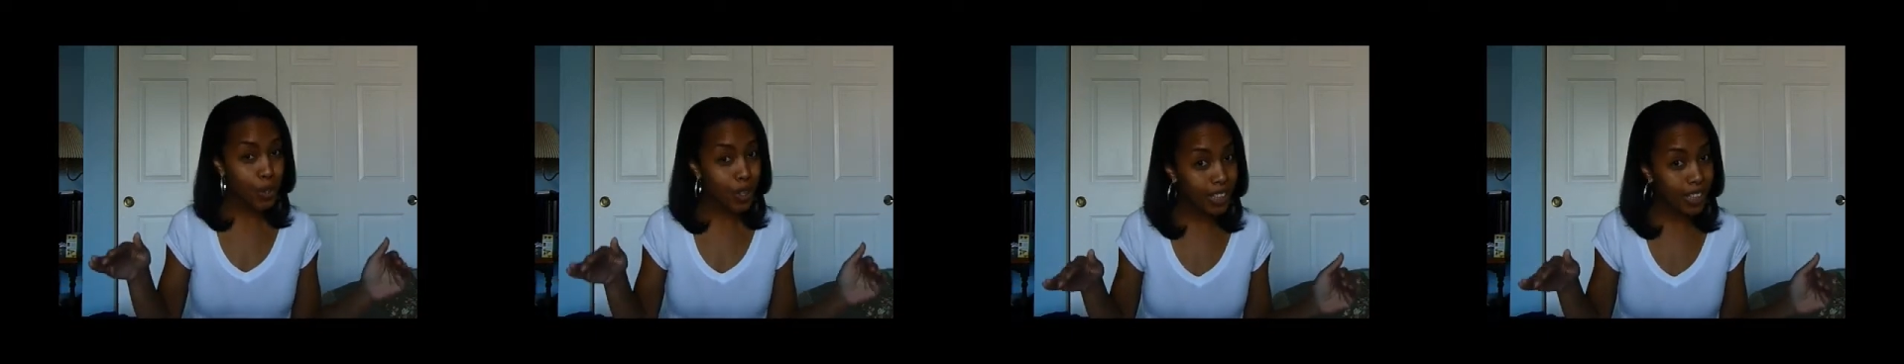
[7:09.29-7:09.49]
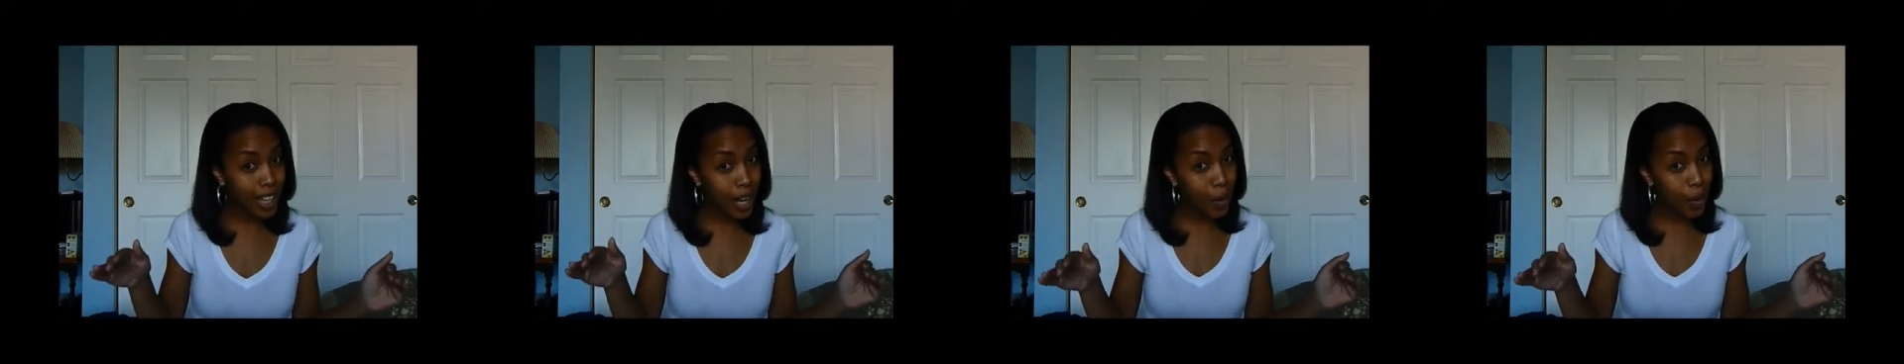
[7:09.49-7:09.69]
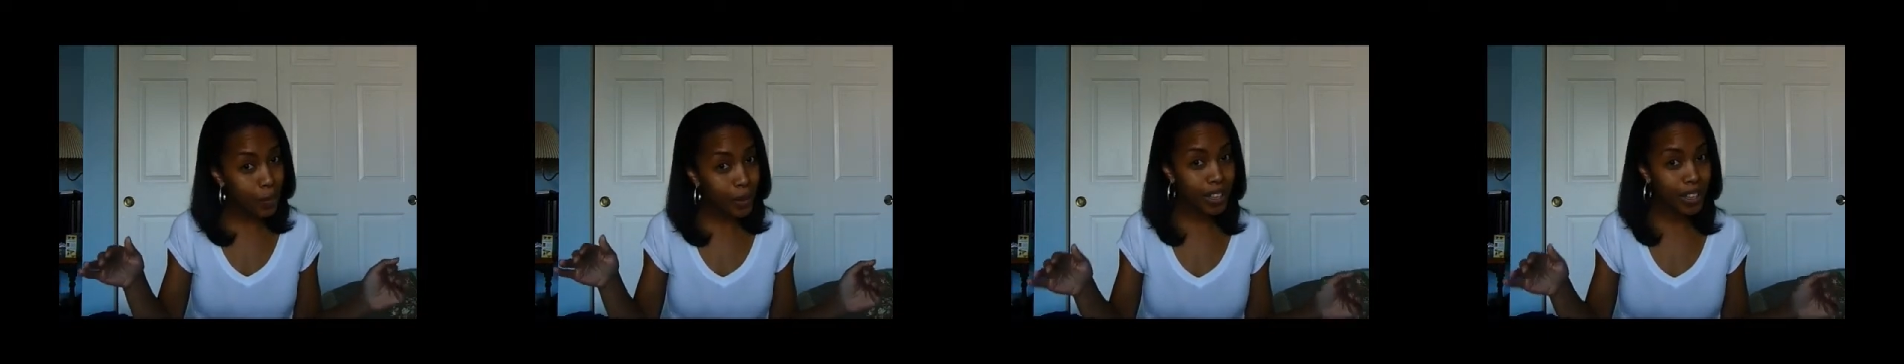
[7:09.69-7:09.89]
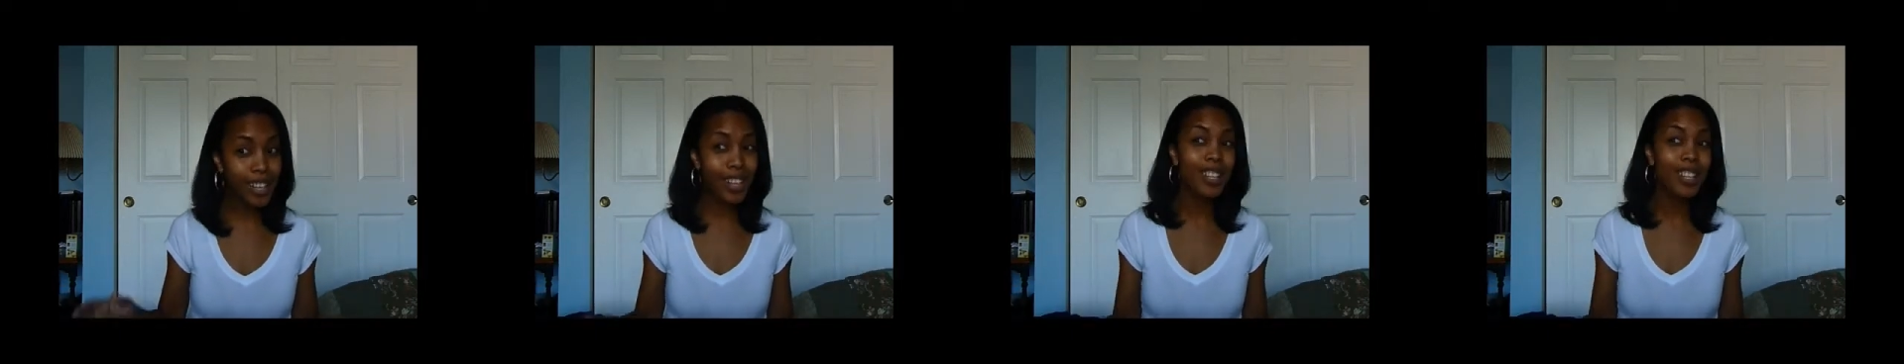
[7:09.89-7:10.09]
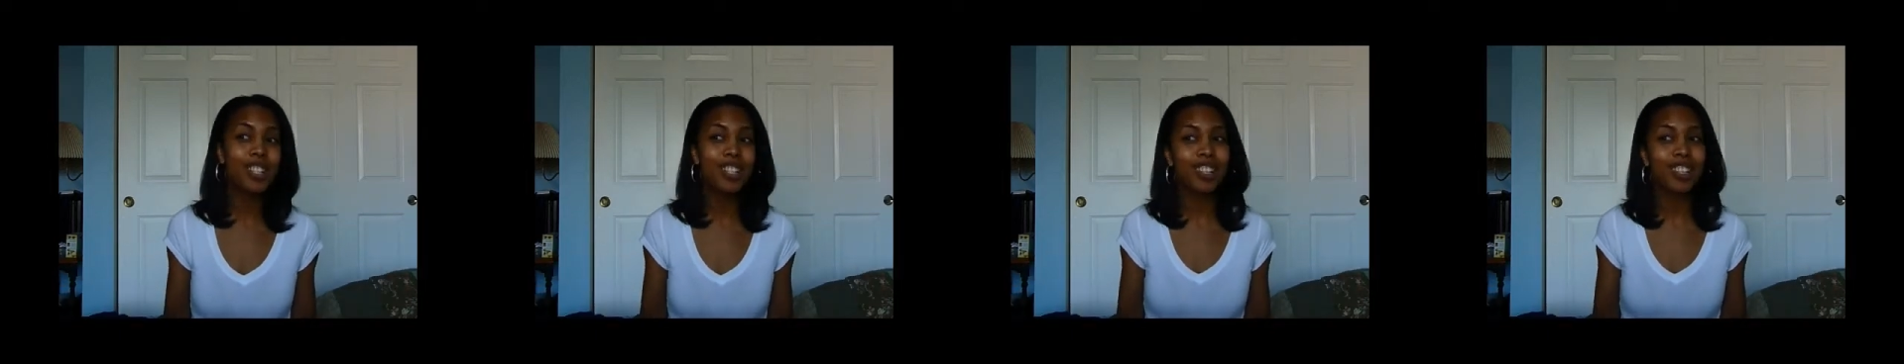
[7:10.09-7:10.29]
shrink that 1
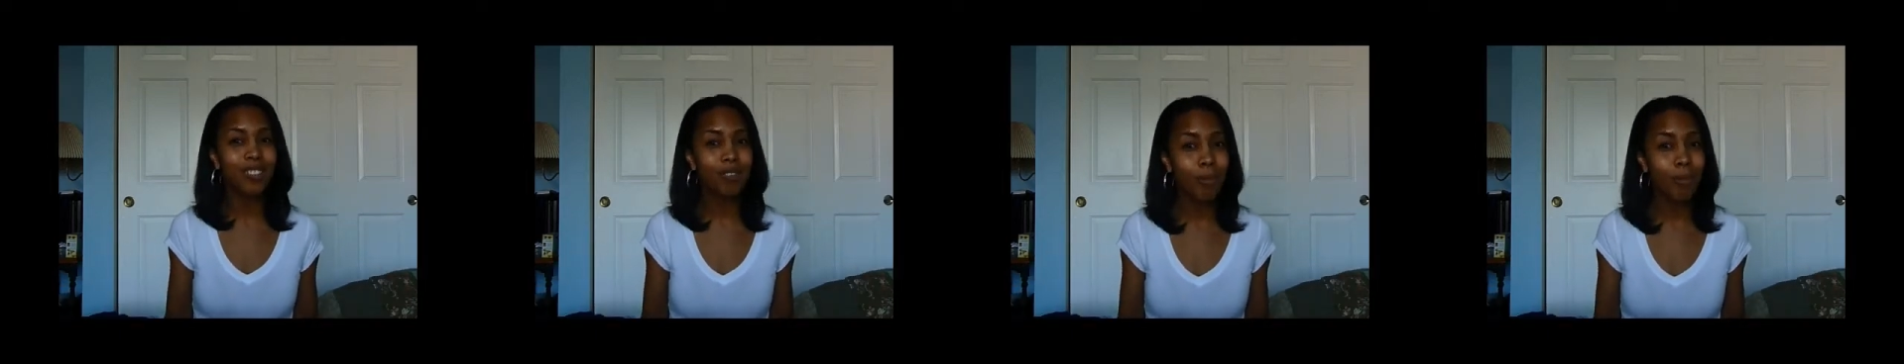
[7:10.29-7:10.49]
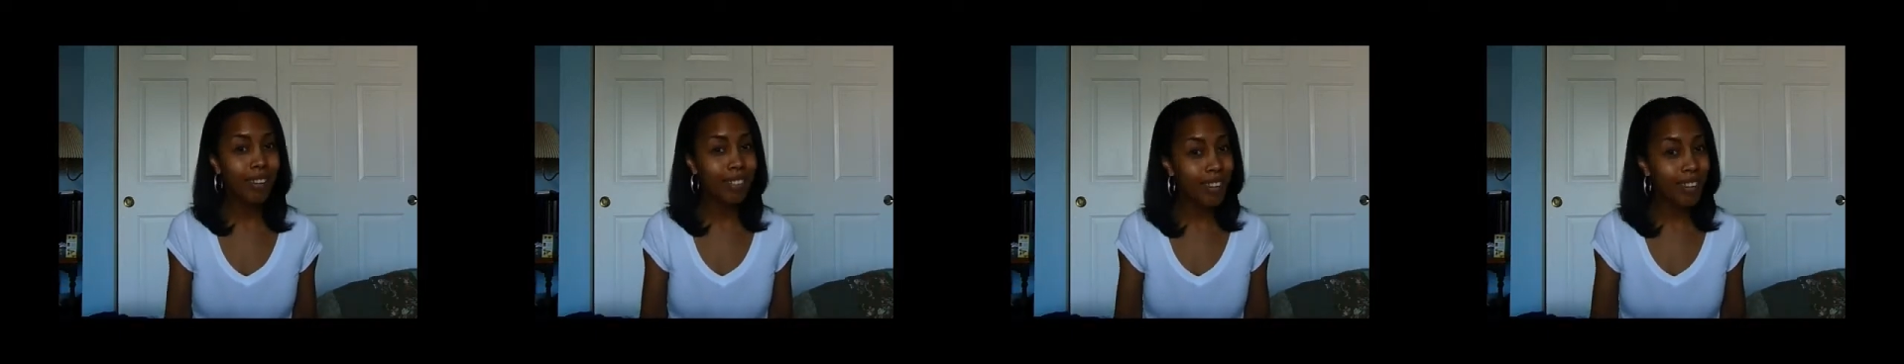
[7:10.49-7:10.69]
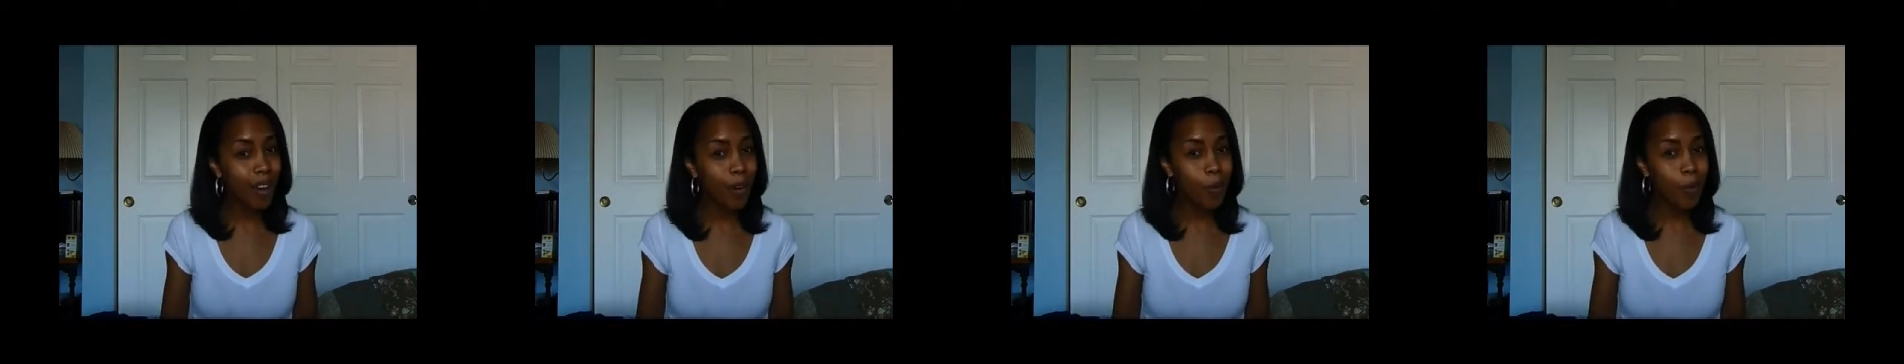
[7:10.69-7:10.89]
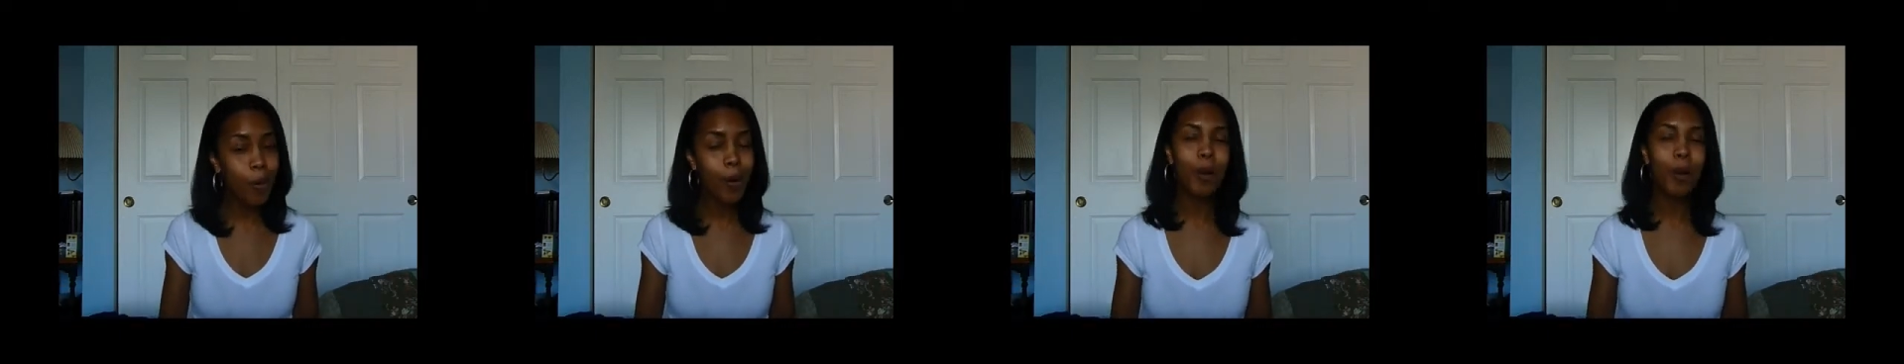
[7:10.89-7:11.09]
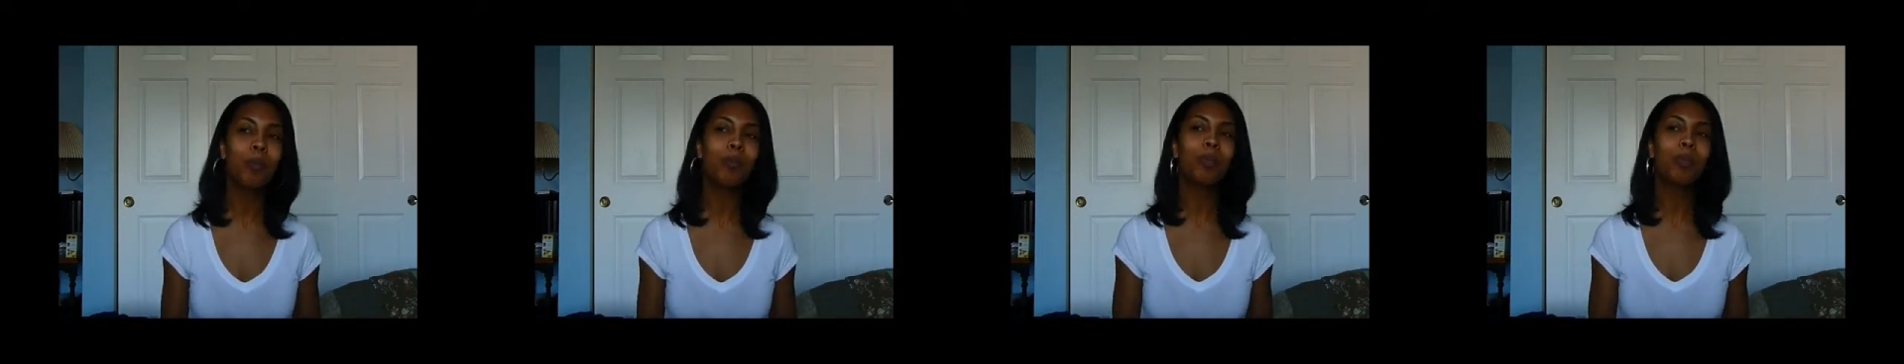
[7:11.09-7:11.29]
inch and make that
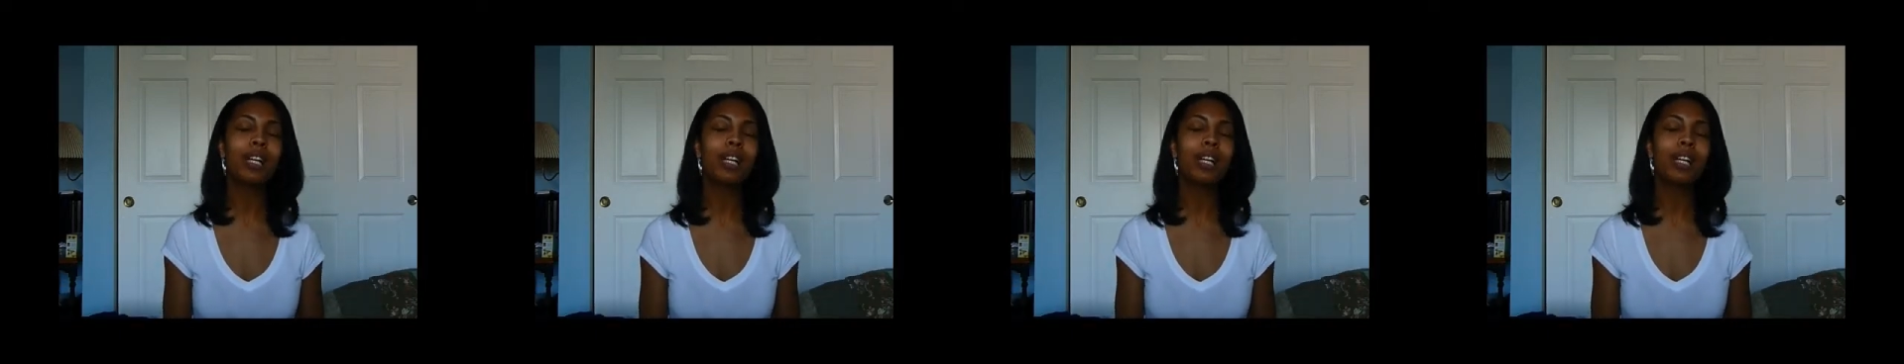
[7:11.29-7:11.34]
work,